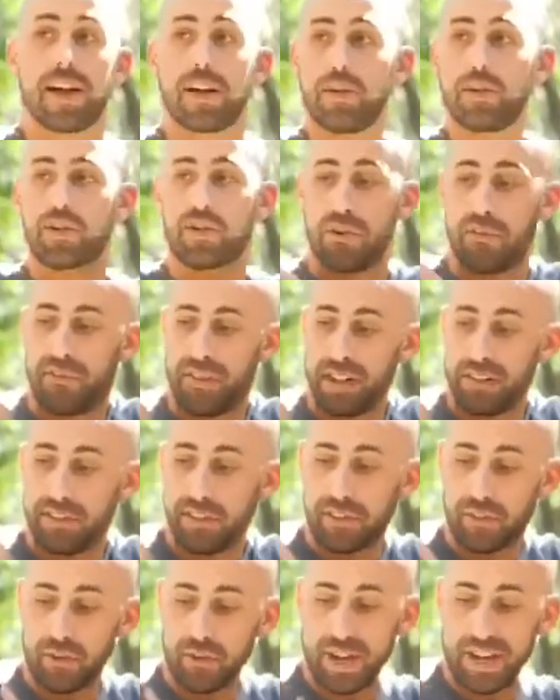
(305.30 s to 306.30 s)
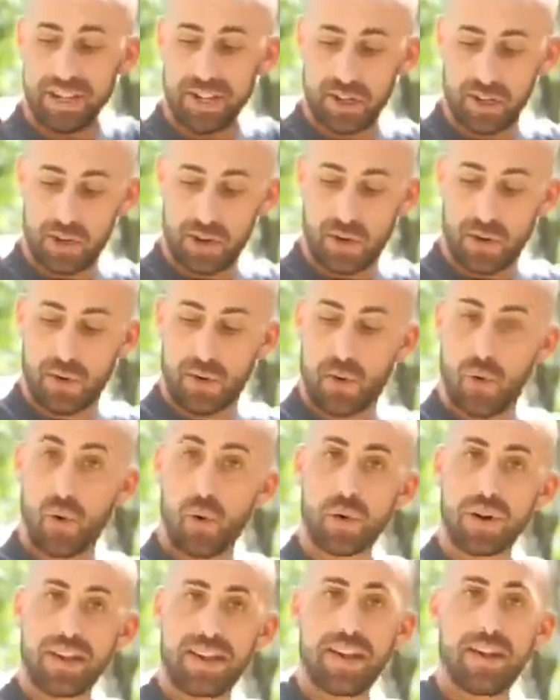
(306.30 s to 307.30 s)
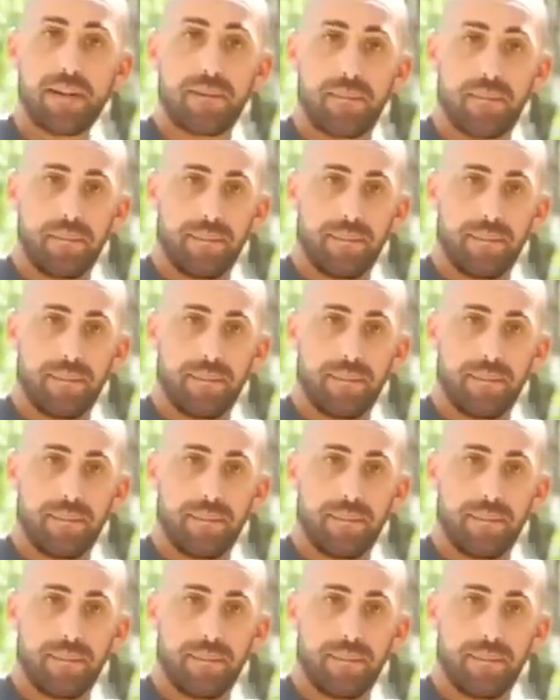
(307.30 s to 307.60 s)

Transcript: You should feel the stretch hold here.